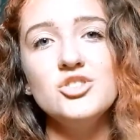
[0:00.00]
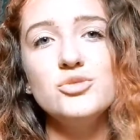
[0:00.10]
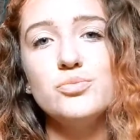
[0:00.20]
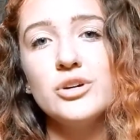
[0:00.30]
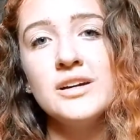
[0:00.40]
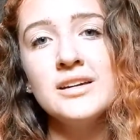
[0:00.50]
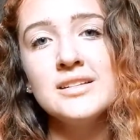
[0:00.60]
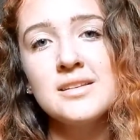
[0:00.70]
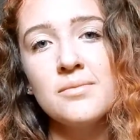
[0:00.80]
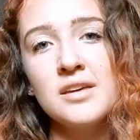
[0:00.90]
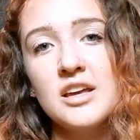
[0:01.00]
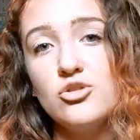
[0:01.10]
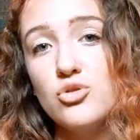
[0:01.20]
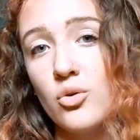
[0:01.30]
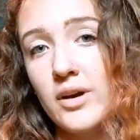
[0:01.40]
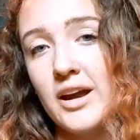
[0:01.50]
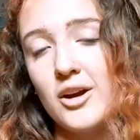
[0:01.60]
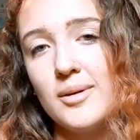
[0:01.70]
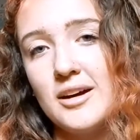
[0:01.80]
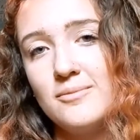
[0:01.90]
bring something that you don't care
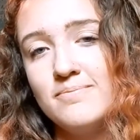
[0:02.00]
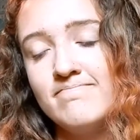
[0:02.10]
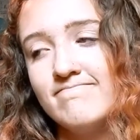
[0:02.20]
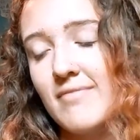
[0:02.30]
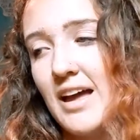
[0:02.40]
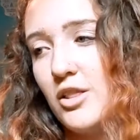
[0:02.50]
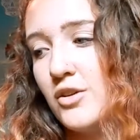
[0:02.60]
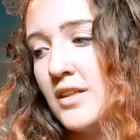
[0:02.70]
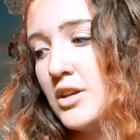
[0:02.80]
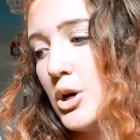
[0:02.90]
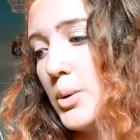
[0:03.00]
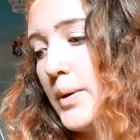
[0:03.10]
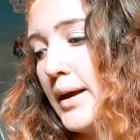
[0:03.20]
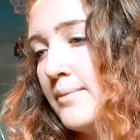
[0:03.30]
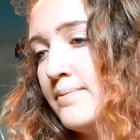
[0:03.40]
about. I learned that the hard way.